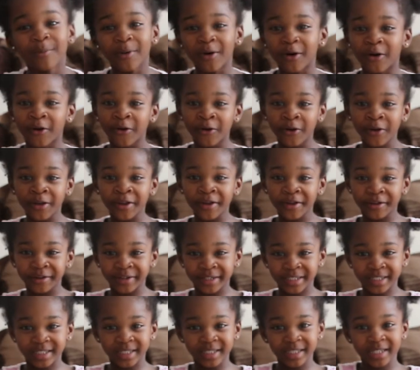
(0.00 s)
But all you
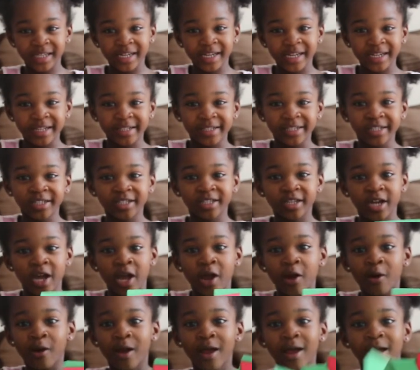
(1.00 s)
just need to
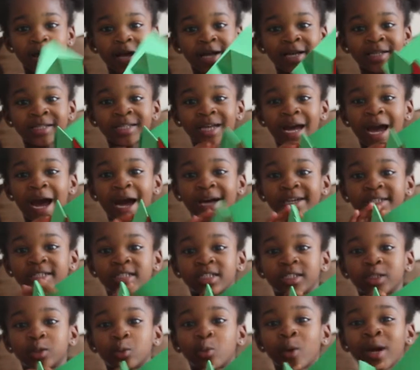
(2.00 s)
do is add a
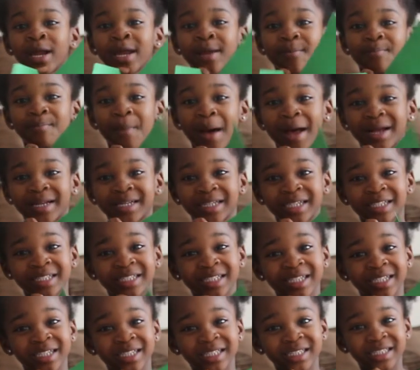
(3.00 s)
sweet message
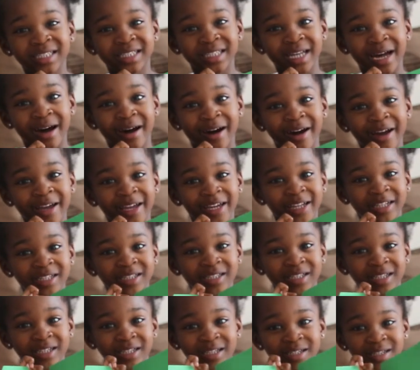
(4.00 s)
inside.